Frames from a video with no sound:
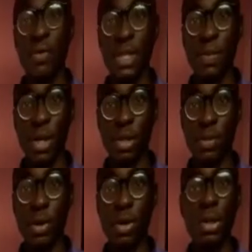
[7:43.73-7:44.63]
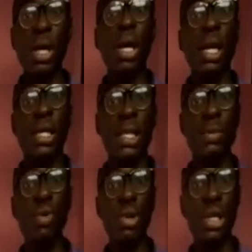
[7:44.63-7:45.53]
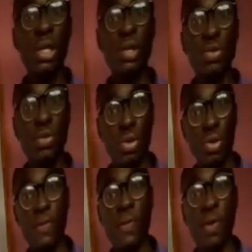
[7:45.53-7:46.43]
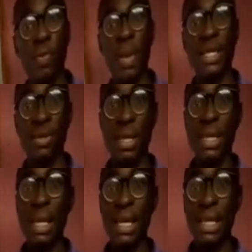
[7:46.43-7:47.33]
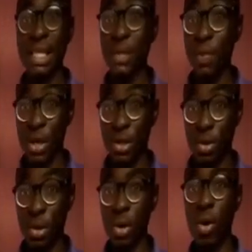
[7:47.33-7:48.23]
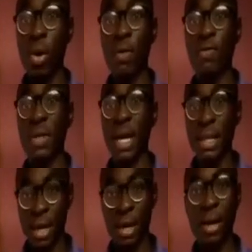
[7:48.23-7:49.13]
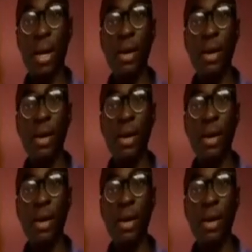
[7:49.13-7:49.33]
dispersion, because it is mostly used for measuring the dispersion of data